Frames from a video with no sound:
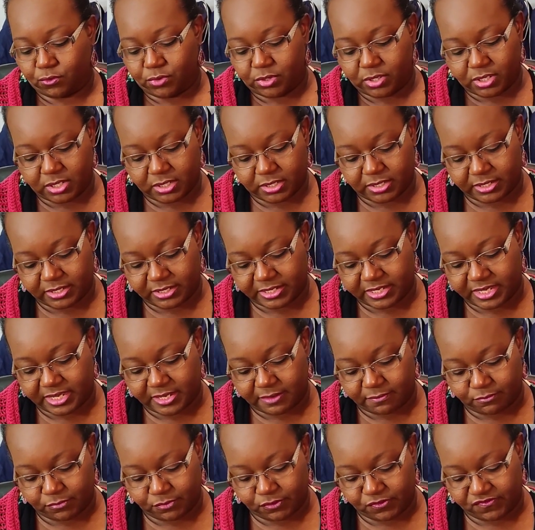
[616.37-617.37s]
We're gonna
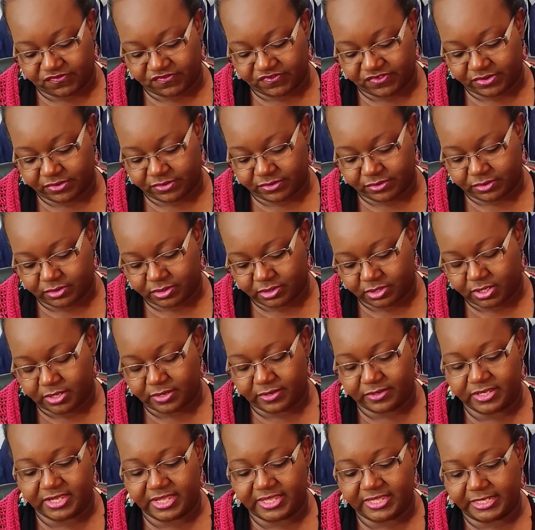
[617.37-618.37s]
again move,
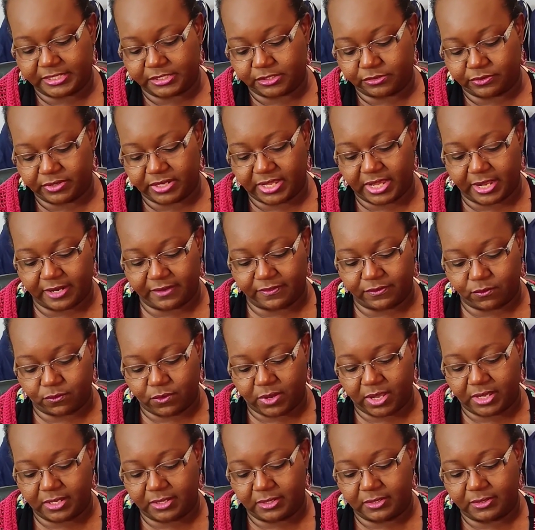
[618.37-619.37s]
yeah, that's already out of the
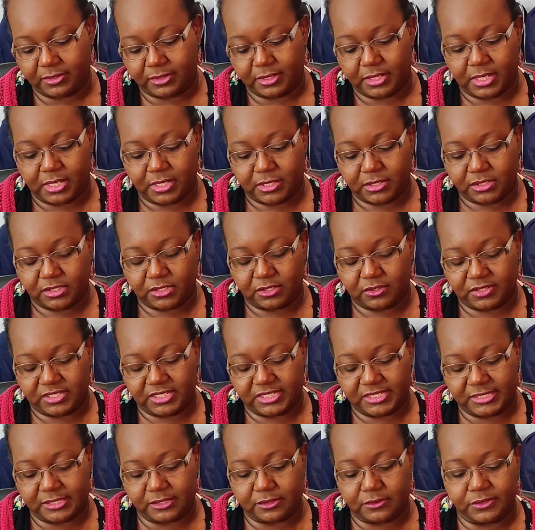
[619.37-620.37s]
way. So
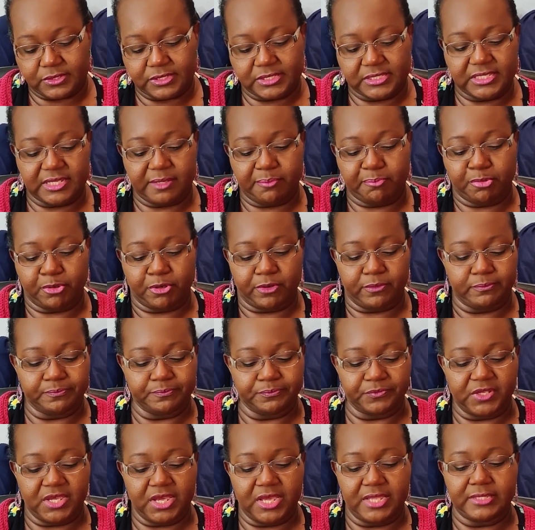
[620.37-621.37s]
this little zipper
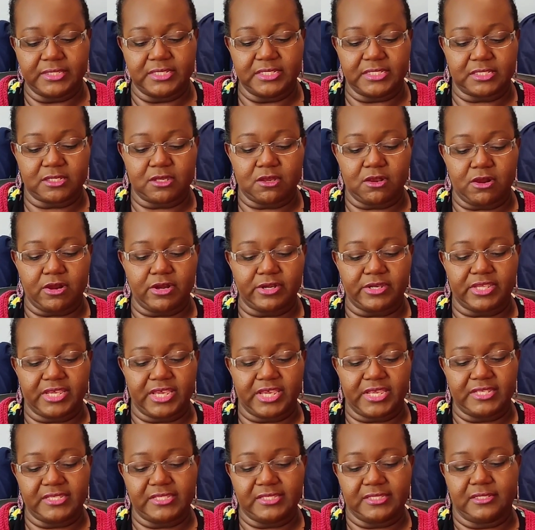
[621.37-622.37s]
on this card
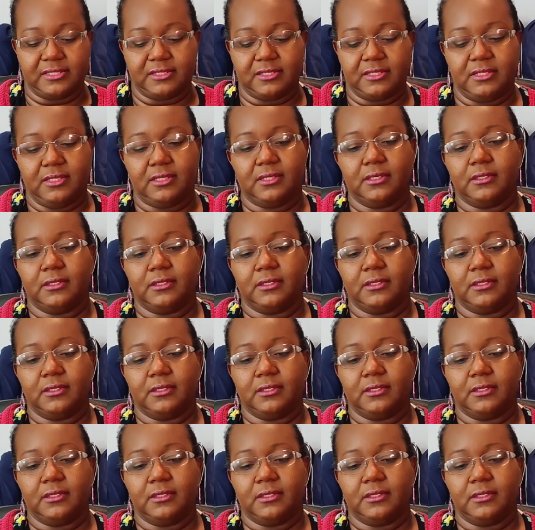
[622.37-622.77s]
case,